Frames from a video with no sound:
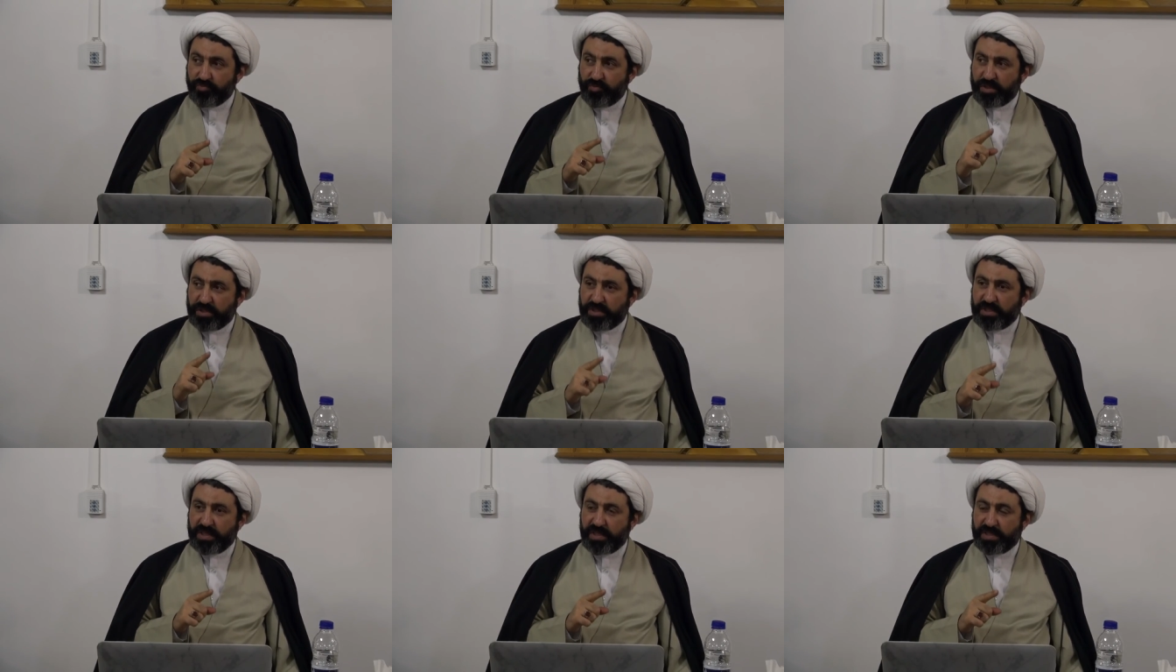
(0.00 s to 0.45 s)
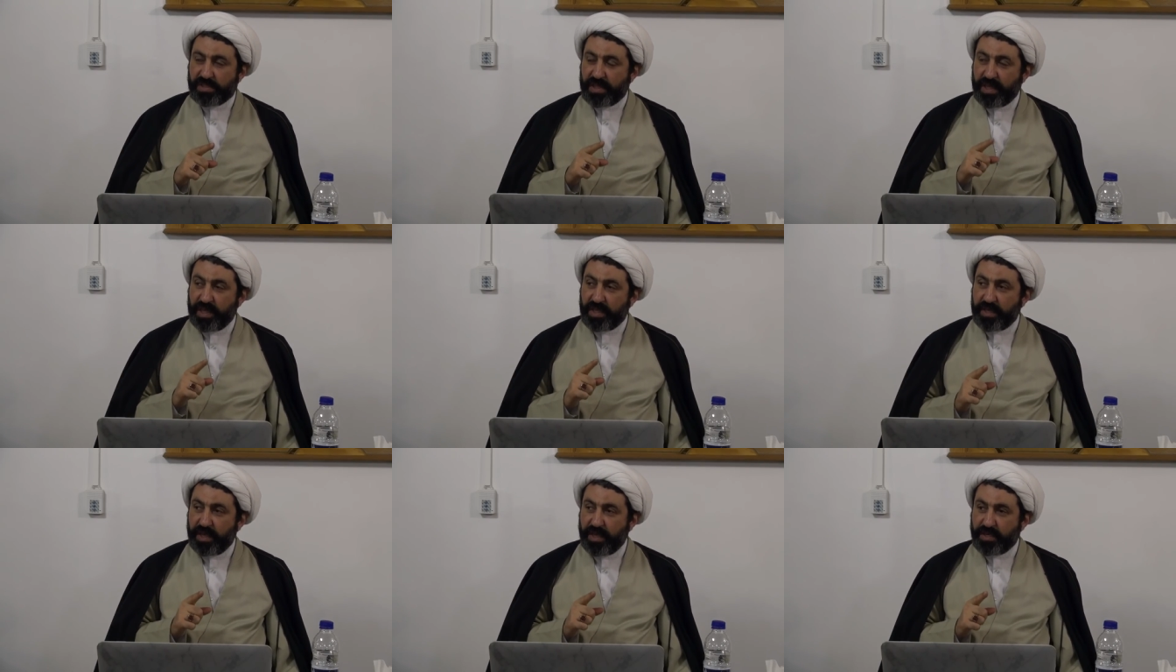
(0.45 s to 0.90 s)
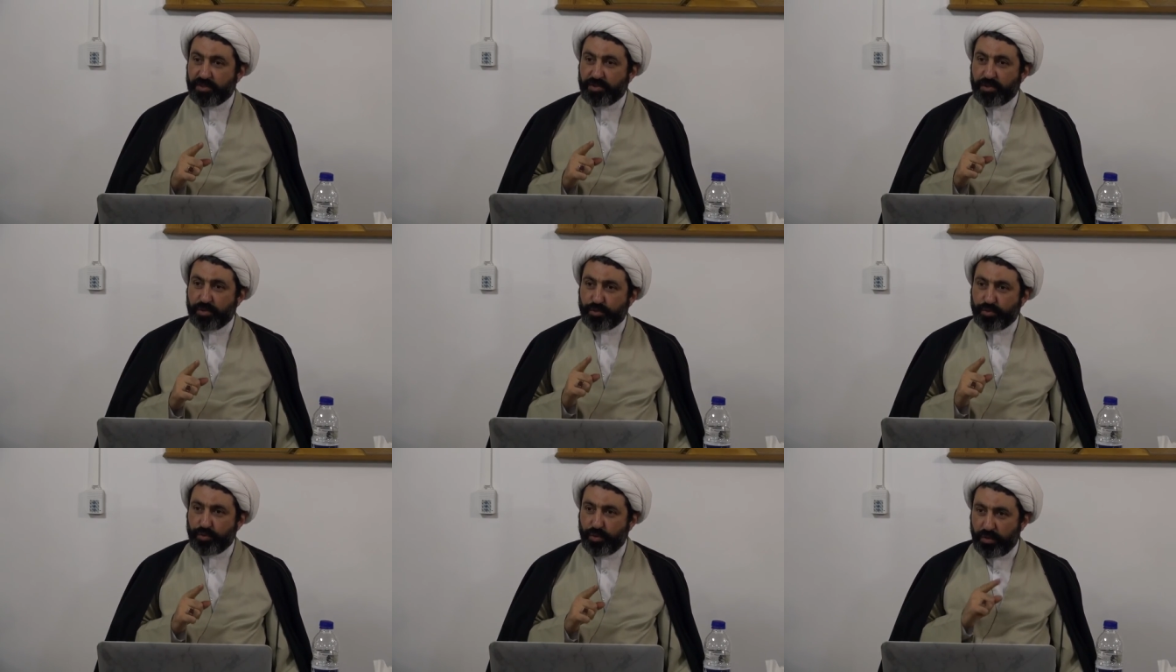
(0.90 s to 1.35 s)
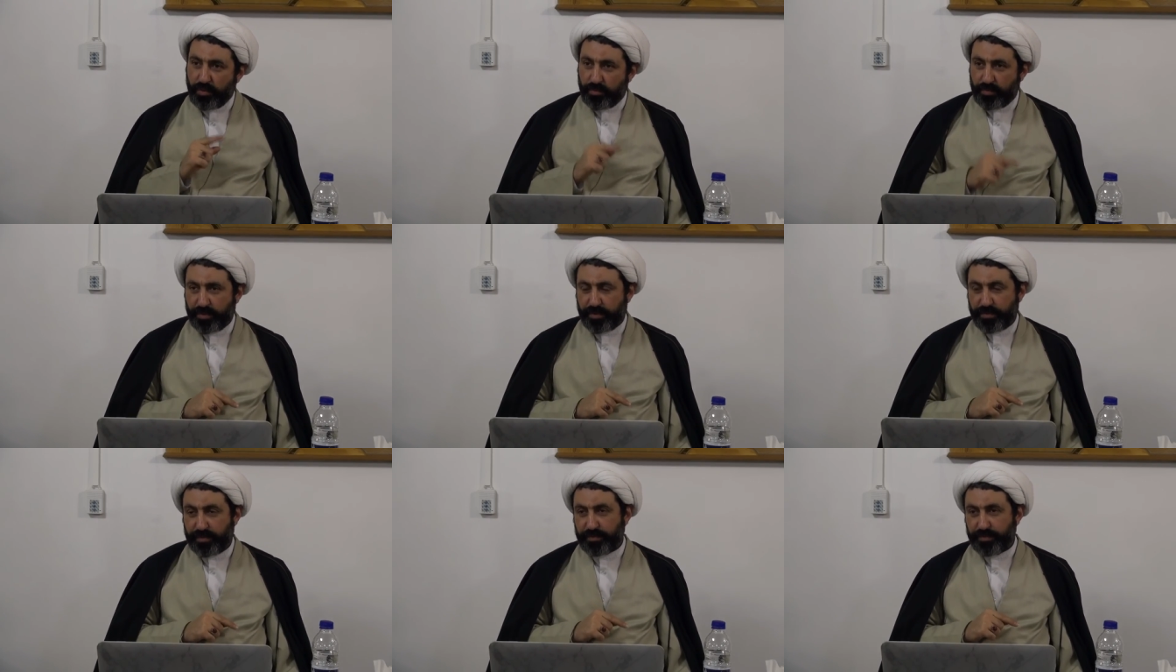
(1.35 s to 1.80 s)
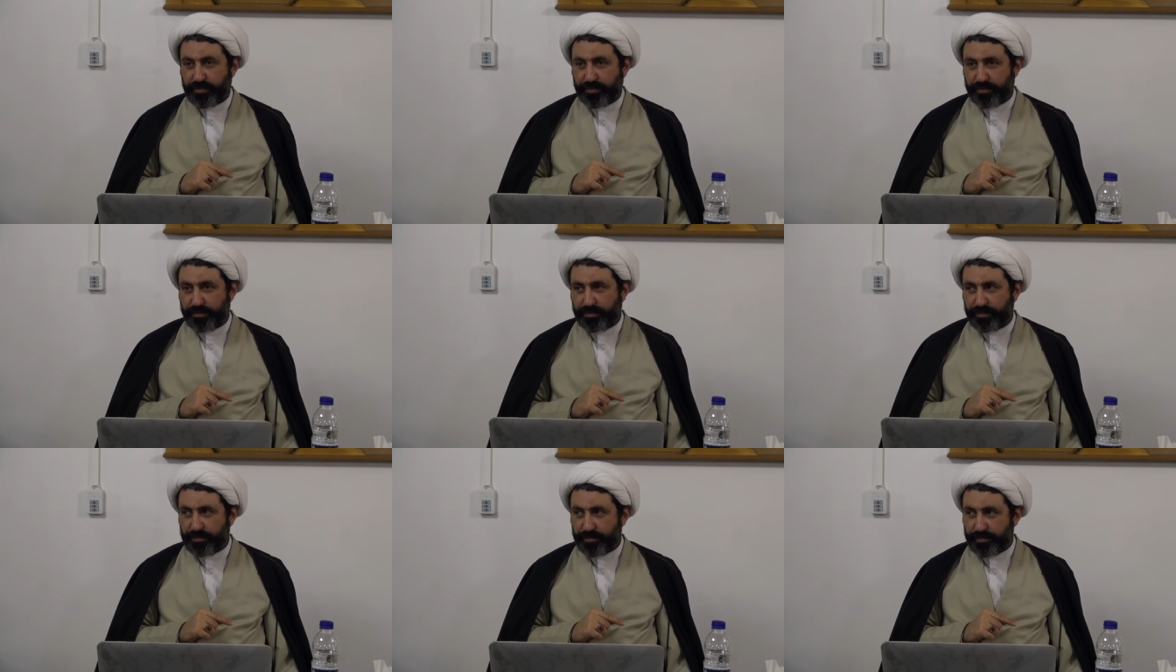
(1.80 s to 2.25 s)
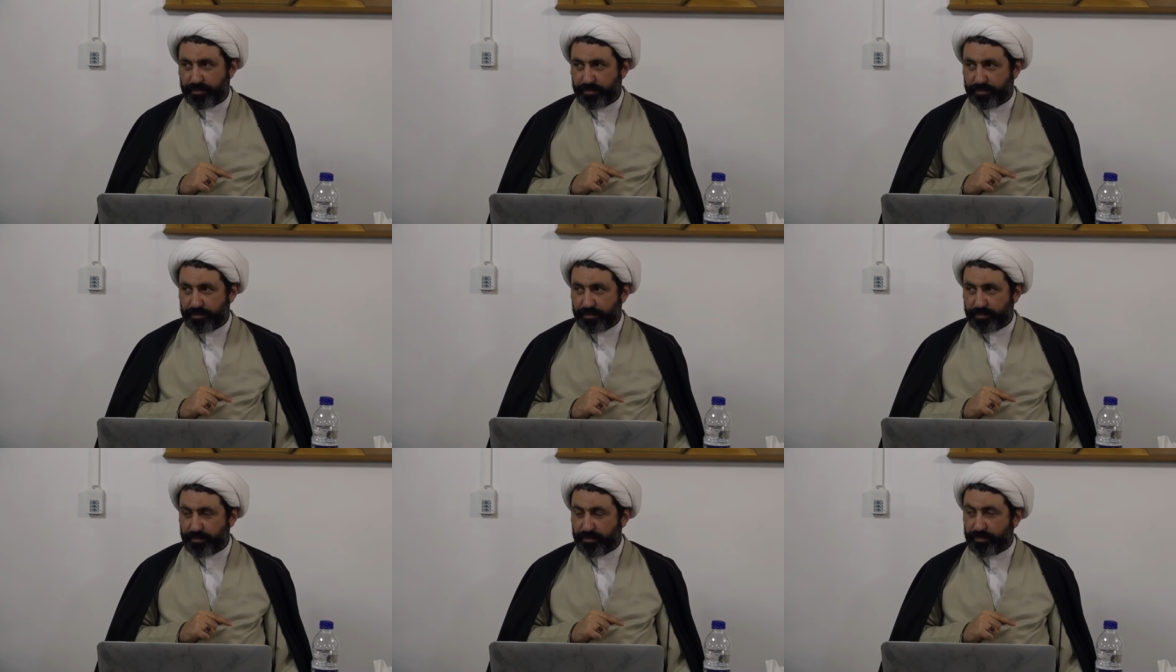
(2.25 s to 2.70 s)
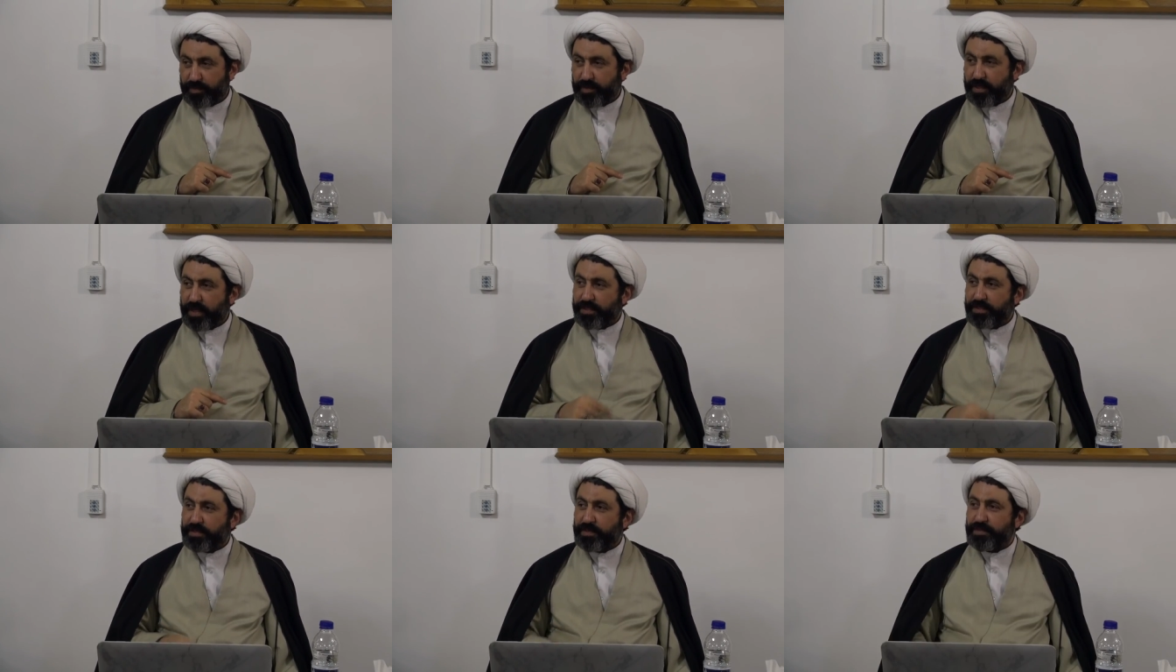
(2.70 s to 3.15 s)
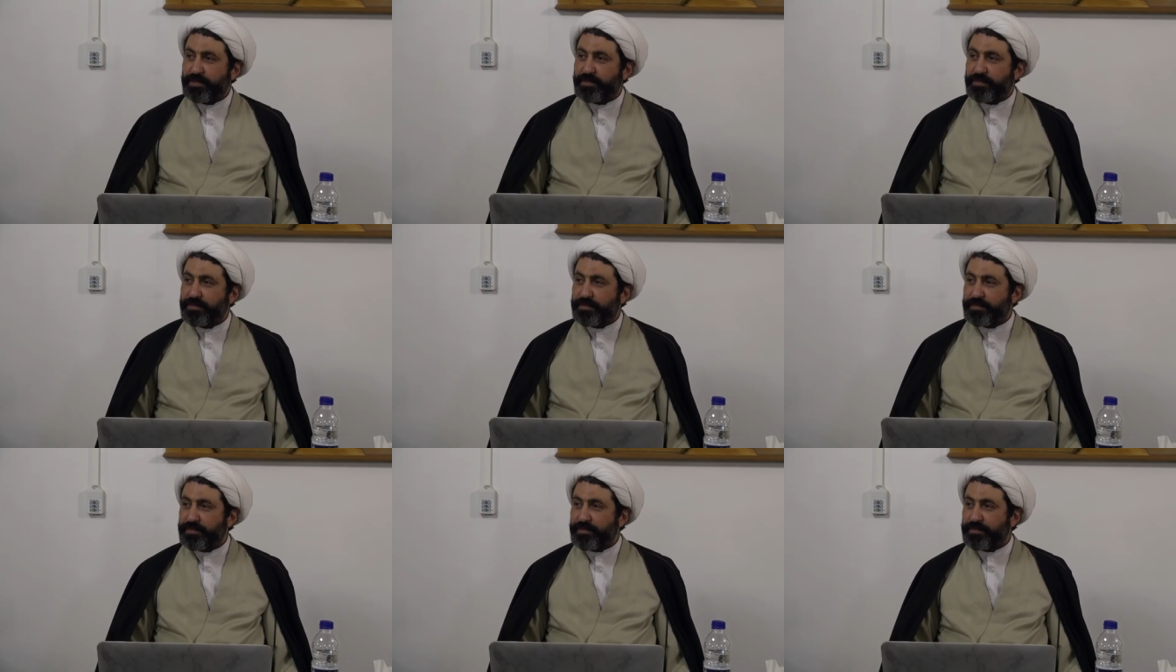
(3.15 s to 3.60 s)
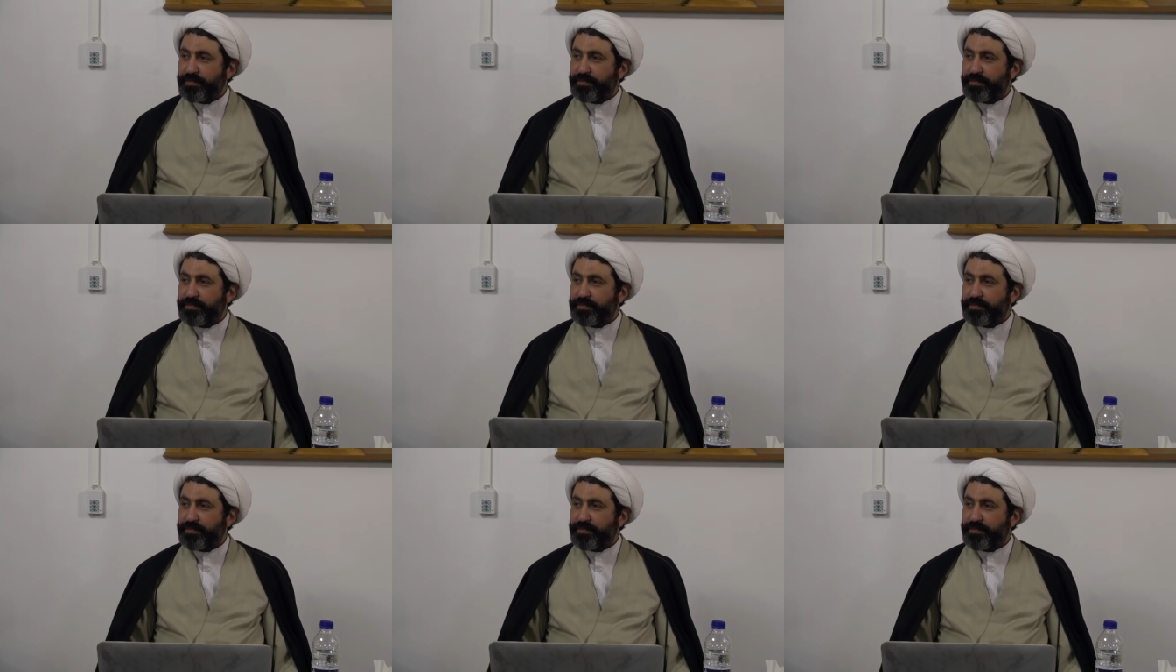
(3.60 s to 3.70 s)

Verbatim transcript: resist against zulm. Yes. Yeah.